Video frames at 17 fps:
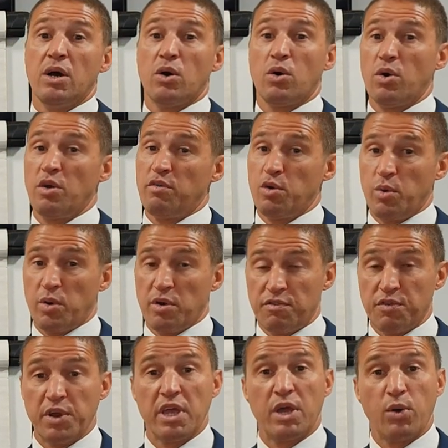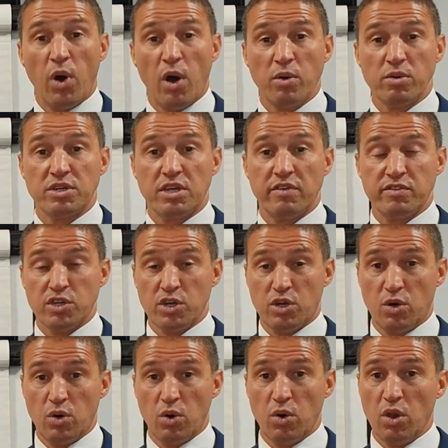or if you want a free quote, give us a
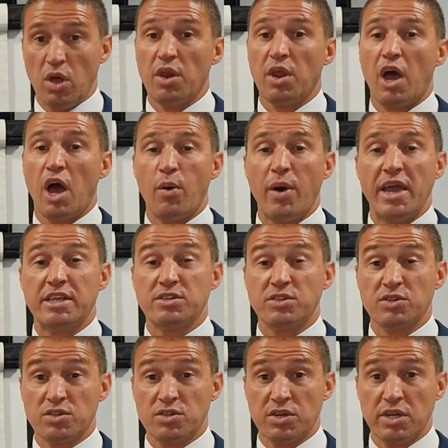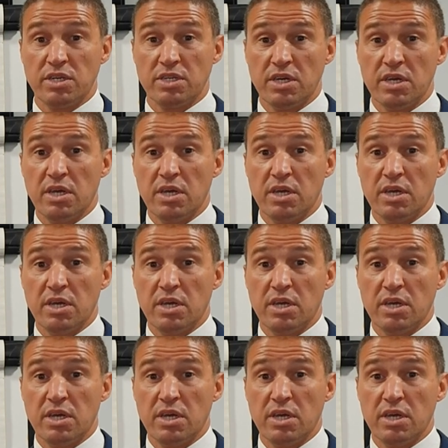call on 0800